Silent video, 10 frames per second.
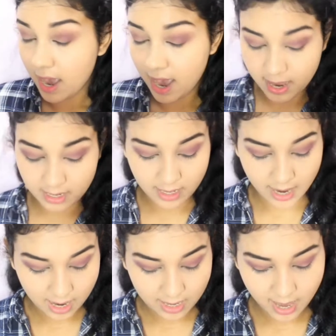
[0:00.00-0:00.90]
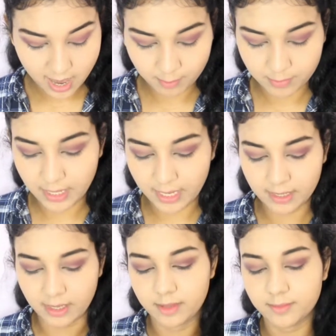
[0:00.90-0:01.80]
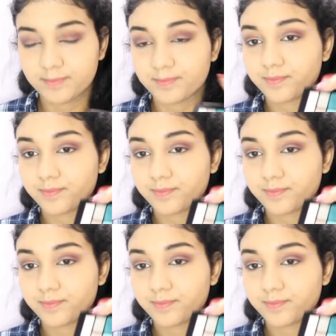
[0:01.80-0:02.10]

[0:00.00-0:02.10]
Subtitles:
and I am taking